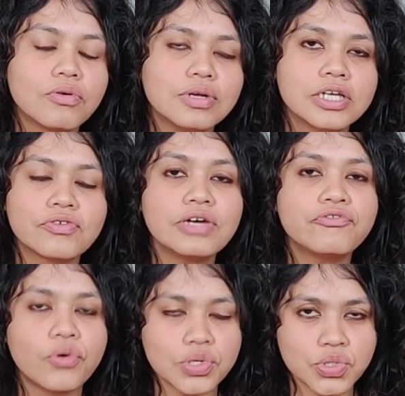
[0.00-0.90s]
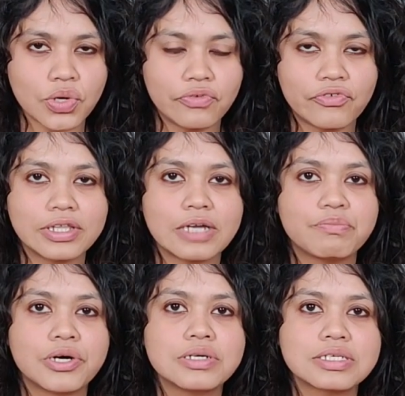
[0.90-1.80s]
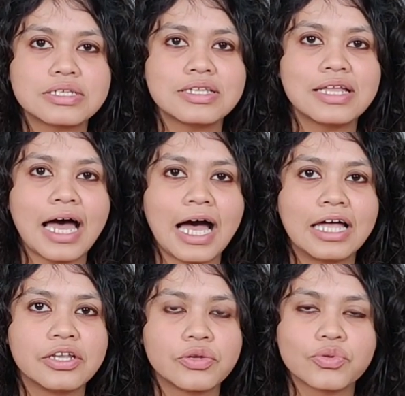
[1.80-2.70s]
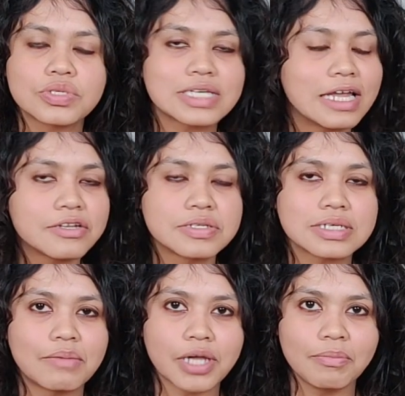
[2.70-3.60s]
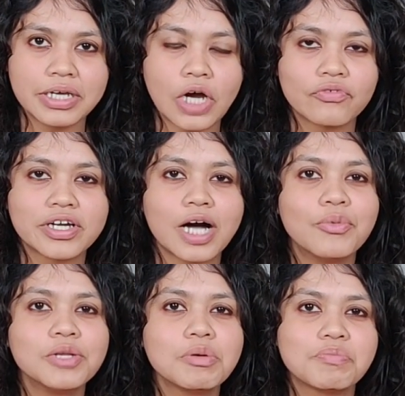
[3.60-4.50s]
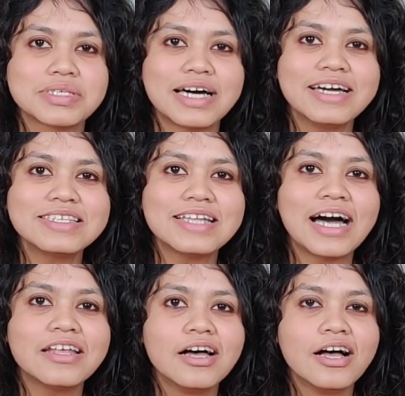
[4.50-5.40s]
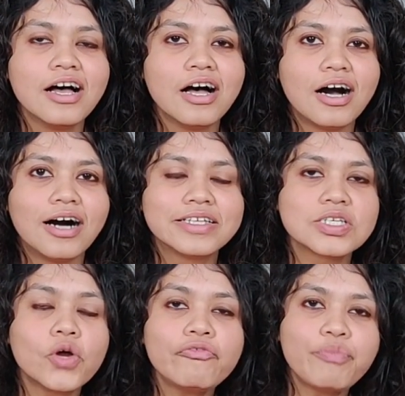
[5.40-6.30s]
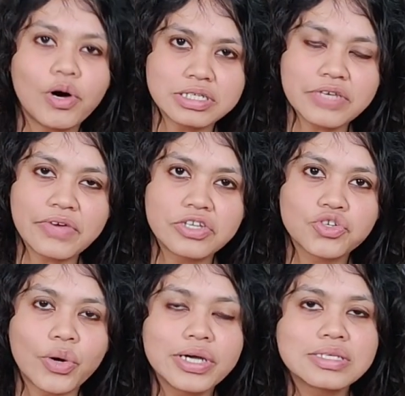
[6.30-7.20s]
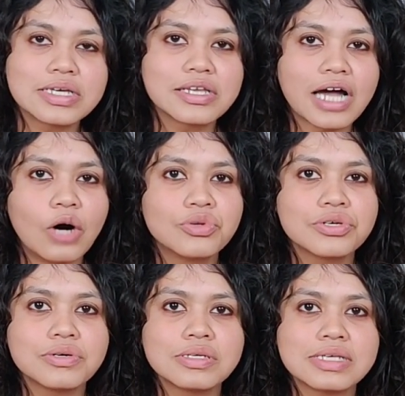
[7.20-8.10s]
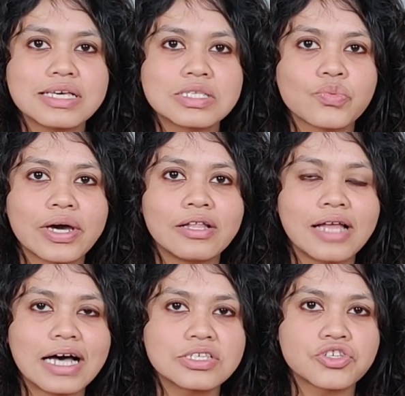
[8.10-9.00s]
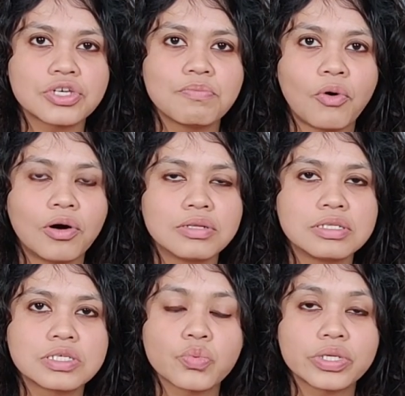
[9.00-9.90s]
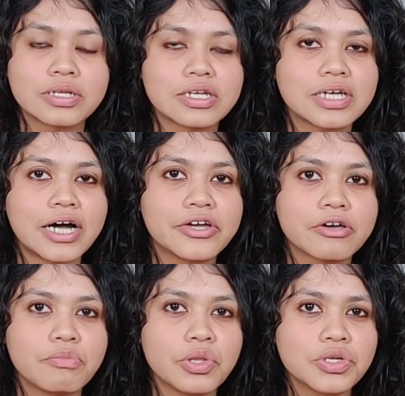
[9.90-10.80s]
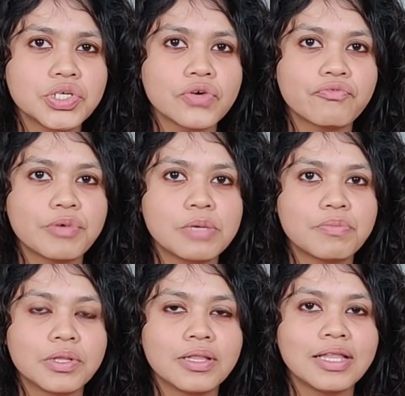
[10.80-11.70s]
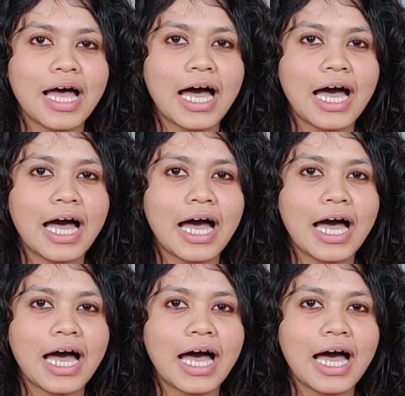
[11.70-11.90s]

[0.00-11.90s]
Literally forced to confront that person, and the skeletons come tumbling out of the cupboard. But besides that, there's a lot of positive and joyous encounters, as well as she bonds with an entire community of people.